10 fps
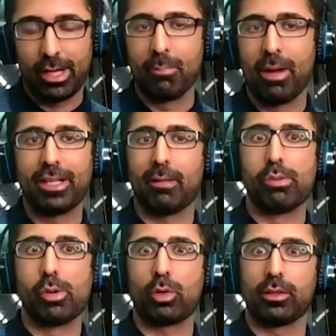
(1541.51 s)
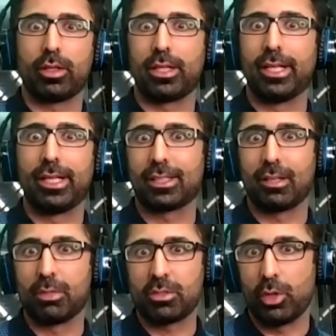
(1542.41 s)
it might have broken the Canadian
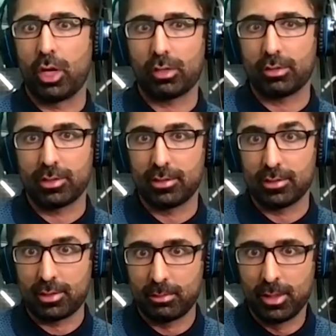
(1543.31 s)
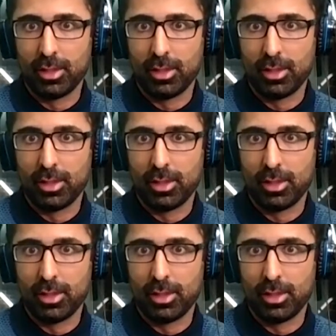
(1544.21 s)
government's bureaucracy system.